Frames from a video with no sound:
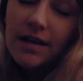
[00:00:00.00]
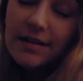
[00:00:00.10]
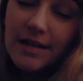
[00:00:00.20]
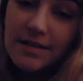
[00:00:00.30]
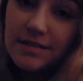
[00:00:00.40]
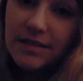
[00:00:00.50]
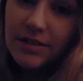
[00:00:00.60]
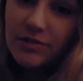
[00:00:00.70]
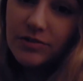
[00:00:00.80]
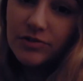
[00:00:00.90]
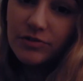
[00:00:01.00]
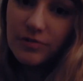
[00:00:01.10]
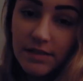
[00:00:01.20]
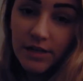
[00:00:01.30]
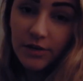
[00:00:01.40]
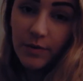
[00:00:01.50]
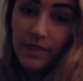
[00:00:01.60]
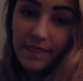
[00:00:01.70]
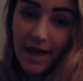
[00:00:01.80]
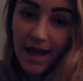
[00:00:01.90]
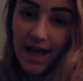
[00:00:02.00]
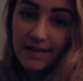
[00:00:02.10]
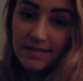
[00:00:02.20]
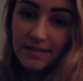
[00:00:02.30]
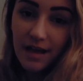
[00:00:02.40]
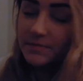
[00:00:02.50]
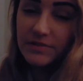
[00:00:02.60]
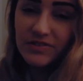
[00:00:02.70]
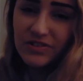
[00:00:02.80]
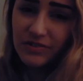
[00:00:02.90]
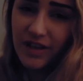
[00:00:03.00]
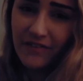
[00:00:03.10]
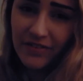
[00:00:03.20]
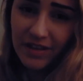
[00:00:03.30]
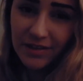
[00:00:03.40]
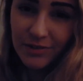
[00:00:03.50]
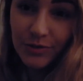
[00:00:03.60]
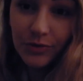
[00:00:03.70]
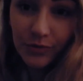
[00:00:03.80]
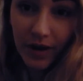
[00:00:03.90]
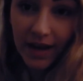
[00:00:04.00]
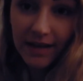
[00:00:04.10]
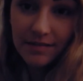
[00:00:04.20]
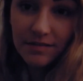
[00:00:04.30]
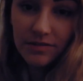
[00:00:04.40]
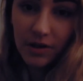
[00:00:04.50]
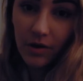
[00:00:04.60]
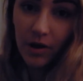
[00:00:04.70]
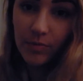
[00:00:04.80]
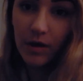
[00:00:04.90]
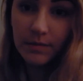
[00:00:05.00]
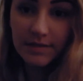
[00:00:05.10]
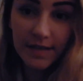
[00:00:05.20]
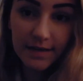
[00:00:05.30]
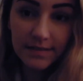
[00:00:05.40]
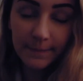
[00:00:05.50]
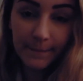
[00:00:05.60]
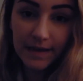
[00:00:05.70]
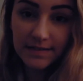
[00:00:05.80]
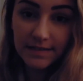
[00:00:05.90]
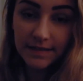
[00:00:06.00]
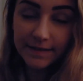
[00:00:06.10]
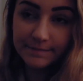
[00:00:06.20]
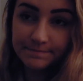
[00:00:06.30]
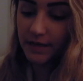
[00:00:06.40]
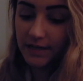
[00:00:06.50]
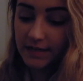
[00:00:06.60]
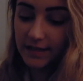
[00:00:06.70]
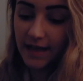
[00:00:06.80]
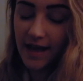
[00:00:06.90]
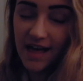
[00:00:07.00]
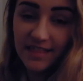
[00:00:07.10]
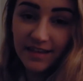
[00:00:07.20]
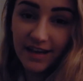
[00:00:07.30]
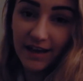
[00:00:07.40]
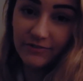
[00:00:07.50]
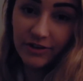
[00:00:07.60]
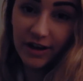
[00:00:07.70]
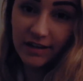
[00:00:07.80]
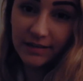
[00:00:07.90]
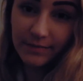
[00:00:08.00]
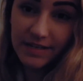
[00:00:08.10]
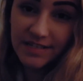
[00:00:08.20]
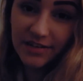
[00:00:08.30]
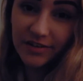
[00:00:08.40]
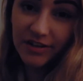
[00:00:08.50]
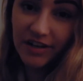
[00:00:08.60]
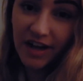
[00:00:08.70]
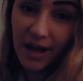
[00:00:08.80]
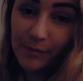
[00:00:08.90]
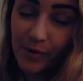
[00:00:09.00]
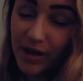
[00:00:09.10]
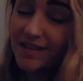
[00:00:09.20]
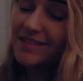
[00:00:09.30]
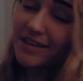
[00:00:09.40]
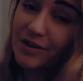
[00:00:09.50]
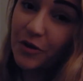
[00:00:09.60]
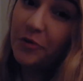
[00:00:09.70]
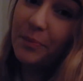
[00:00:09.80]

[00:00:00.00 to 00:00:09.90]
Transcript: a nice little dinner with that. Still not feeling too great, so I'll probably take some medicine. But yeah, I think after I eat my dinner, I'm probably just gonna go to